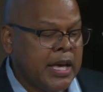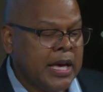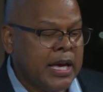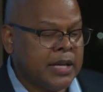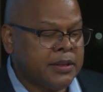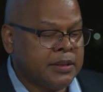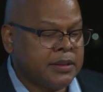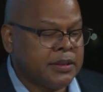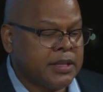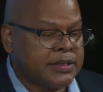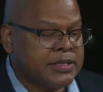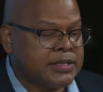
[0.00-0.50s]

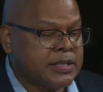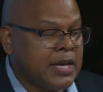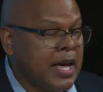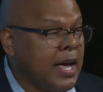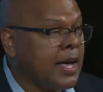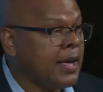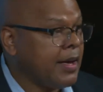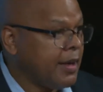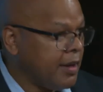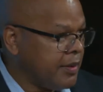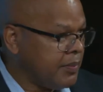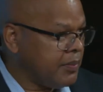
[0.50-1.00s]
At the
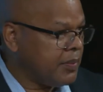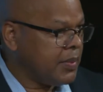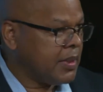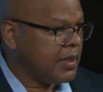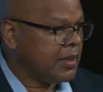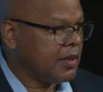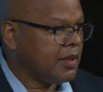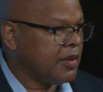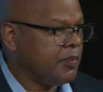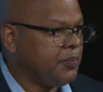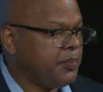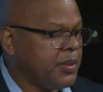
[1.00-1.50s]
time,
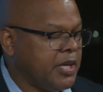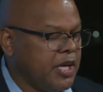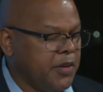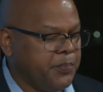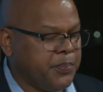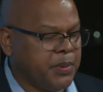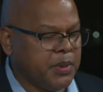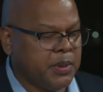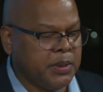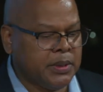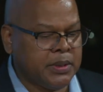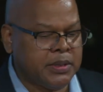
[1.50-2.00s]

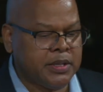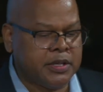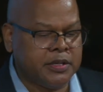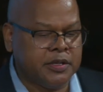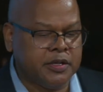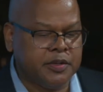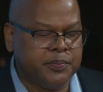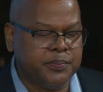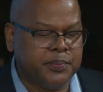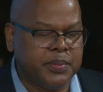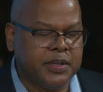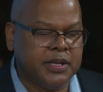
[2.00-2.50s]
people
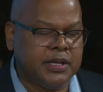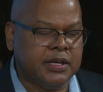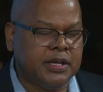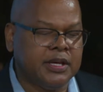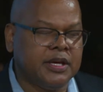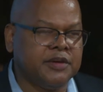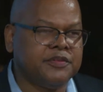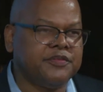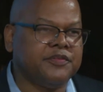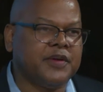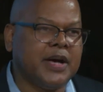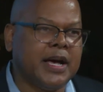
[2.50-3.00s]
could be
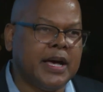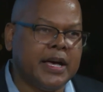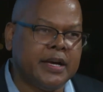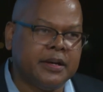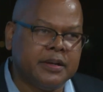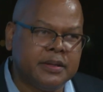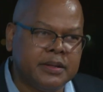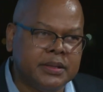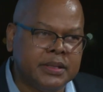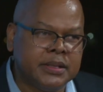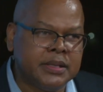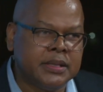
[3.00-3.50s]

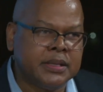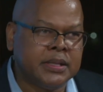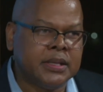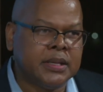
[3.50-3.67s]
fired